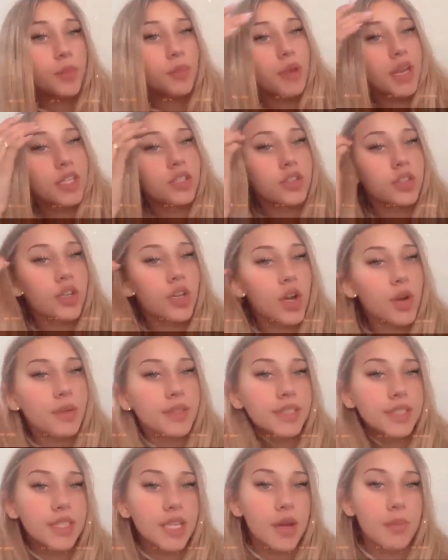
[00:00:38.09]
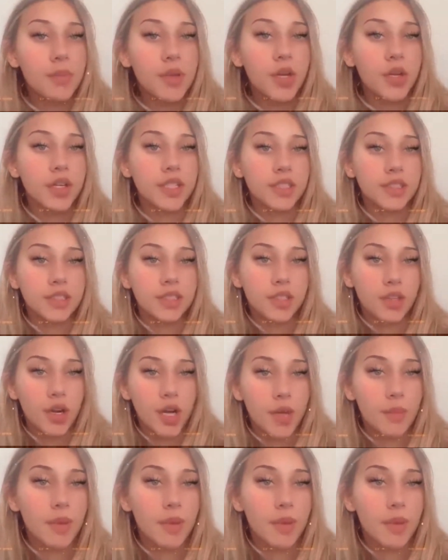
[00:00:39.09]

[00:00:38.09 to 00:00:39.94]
make sure to go and DM me on Instagram.